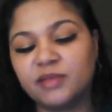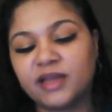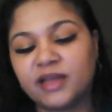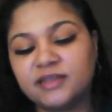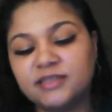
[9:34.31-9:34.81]

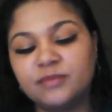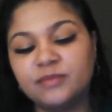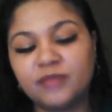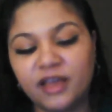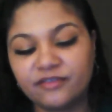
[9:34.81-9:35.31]
like a
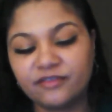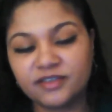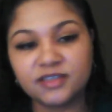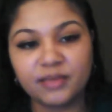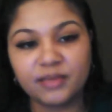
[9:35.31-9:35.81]
deep
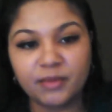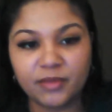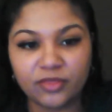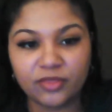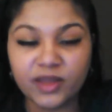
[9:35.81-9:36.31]
canvas, like maybe
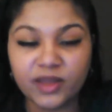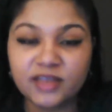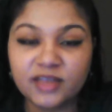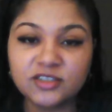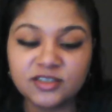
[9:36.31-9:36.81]
3
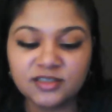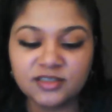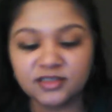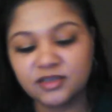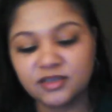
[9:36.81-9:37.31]
inches